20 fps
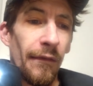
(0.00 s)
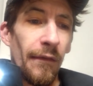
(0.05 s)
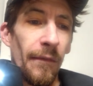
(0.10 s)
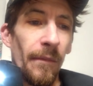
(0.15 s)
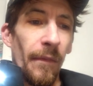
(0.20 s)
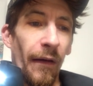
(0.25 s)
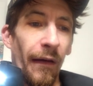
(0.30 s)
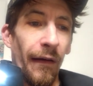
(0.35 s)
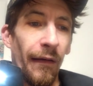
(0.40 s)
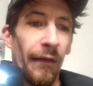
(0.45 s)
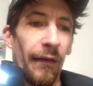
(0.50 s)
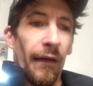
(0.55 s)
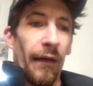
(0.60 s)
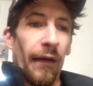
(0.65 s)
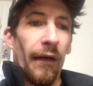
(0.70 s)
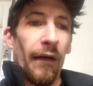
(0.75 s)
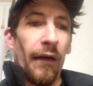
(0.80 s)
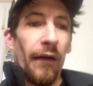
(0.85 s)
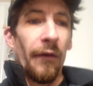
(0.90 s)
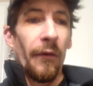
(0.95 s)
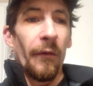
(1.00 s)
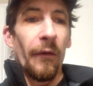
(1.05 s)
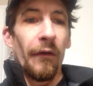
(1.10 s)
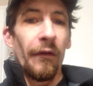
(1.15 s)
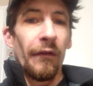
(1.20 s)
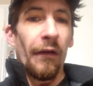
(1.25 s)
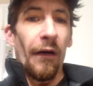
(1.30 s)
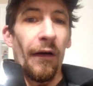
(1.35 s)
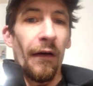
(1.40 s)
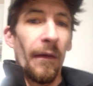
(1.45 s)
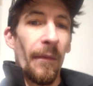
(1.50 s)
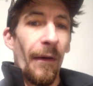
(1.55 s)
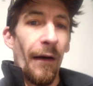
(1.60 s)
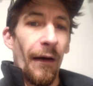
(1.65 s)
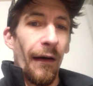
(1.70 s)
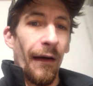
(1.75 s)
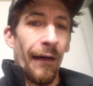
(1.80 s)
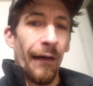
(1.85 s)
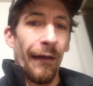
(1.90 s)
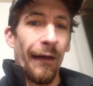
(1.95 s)
But when you're talking
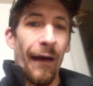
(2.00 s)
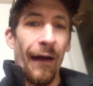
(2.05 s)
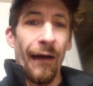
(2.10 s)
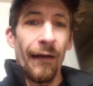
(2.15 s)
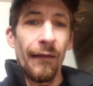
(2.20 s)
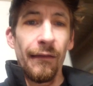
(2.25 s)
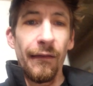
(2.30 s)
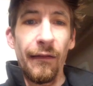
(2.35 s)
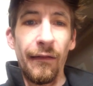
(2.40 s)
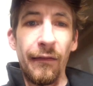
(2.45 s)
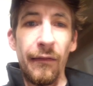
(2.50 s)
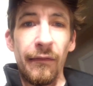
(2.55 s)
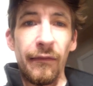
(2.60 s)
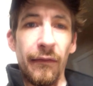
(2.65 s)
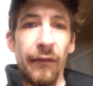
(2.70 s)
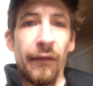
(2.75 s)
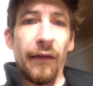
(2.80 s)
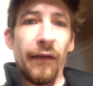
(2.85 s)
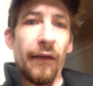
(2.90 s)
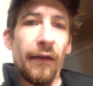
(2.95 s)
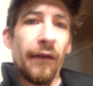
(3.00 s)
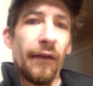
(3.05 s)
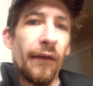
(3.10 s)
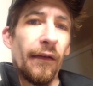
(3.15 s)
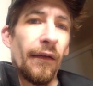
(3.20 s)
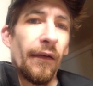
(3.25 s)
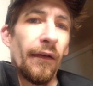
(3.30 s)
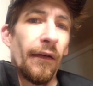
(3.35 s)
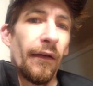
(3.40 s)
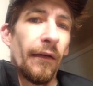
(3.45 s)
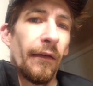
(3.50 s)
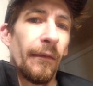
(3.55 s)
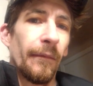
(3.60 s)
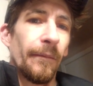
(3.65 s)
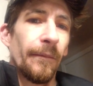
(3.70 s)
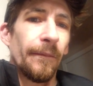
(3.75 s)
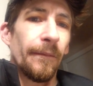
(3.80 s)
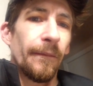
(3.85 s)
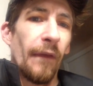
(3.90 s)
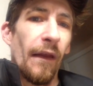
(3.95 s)
about head gaskets,
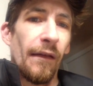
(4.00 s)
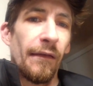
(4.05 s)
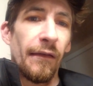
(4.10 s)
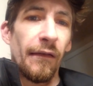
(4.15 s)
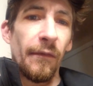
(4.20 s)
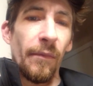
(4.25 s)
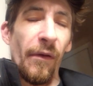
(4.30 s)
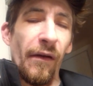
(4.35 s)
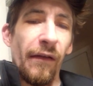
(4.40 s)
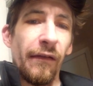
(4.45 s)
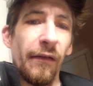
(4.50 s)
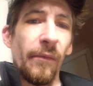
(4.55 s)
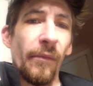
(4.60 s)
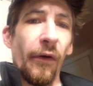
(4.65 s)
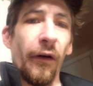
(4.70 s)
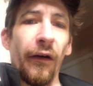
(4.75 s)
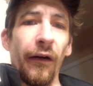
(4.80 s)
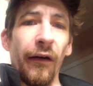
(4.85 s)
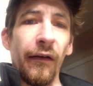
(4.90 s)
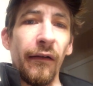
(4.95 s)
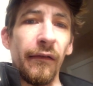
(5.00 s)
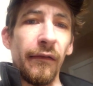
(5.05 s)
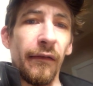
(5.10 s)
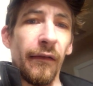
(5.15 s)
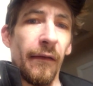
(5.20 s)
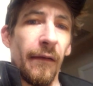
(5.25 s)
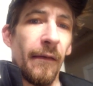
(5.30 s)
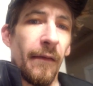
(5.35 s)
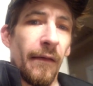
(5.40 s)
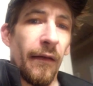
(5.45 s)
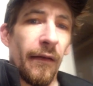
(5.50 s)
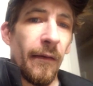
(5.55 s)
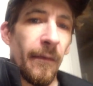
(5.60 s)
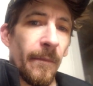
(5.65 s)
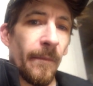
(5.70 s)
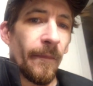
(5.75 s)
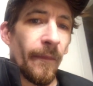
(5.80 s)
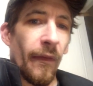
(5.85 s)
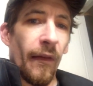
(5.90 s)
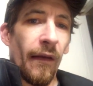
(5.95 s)
suspension parts,
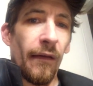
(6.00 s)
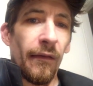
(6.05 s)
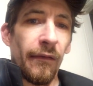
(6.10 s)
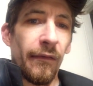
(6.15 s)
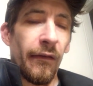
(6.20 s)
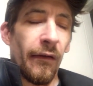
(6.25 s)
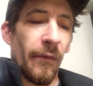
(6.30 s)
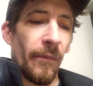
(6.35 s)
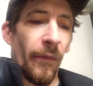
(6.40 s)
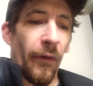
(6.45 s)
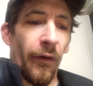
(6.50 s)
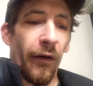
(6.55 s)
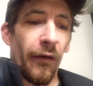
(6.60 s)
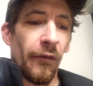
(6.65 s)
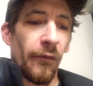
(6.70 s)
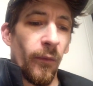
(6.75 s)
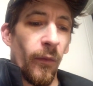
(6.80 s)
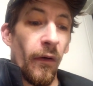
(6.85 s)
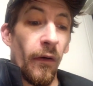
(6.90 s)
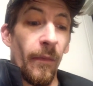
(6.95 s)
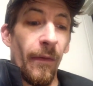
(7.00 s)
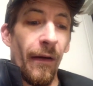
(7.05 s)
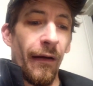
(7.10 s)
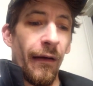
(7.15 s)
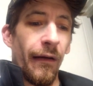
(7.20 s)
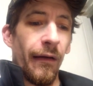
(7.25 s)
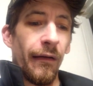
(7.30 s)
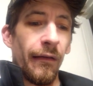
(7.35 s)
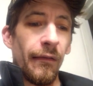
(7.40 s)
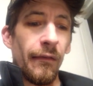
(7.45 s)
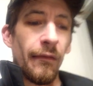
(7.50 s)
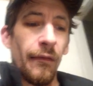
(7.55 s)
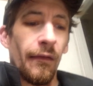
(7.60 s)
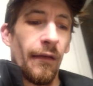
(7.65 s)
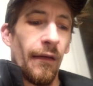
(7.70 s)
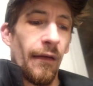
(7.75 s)
steering parts, wheel bearings,